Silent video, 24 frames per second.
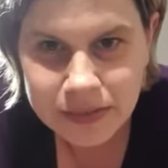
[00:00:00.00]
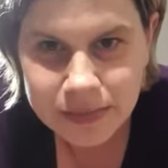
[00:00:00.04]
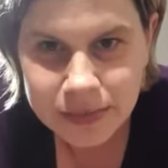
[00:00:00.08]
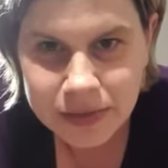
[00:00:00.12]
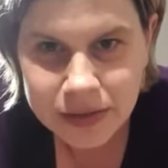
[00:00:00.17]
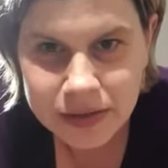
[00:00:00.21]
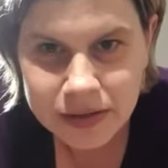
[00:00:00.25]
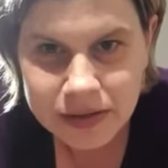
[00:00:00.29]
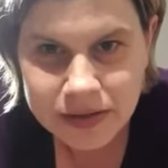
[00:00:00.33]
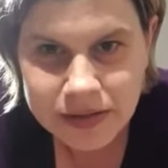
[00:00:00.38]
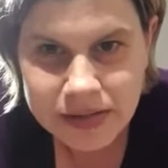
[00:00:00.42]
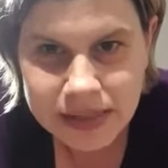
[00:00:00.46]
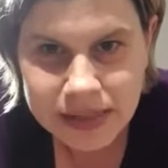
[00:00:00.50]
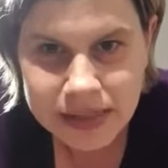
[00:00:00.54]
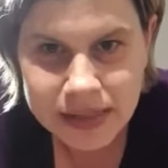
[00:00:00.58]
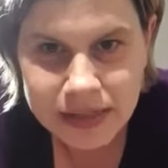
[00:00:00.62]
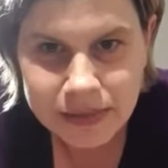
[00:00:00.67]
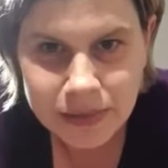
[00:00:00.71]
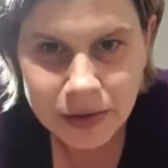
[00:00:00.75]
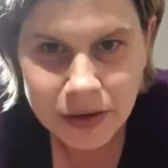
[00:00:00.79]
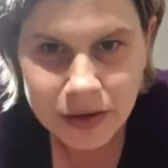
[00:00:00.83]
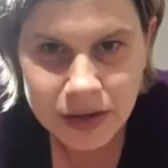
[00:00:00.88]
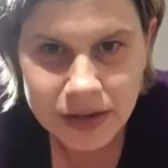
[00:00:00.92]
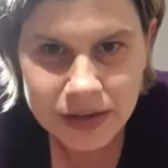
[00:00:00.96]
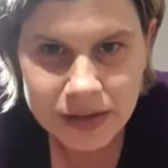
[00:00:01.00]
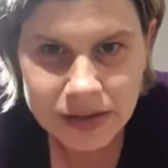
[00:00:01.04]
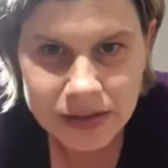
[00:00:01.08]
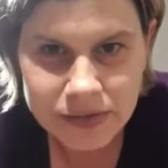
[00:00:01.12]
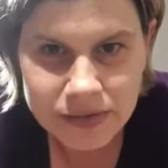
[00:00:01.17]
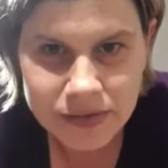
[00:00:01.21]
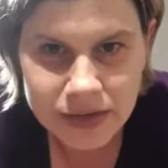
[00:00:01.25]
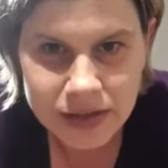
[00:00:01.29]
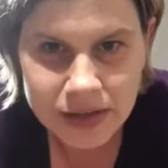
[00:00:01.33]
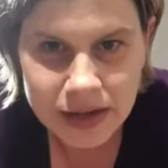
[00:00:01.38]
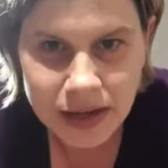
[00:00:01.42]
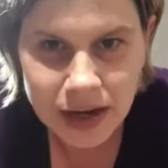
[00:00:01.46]
but the steam iron has
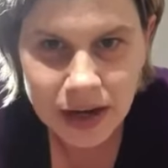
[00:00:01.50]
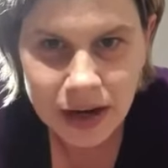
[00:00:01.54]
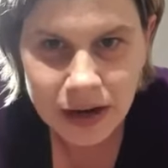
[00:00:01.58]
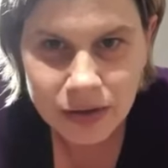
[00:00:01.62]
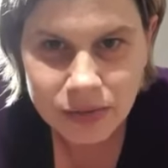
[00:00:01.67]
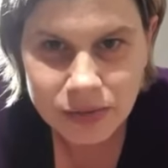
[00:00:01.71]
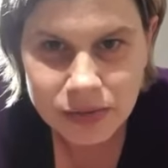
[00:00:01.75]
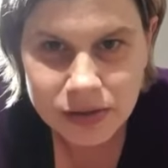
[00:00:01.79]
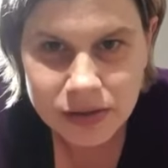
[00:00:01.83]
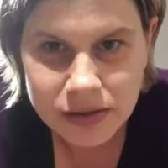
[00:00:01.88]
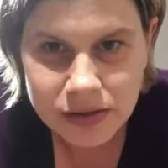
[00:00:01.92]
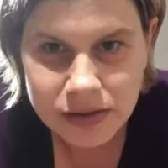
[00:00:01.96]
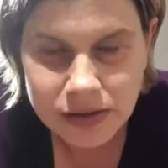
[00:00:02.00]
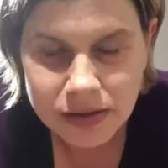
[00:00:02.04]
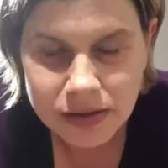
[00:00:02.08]
really helped.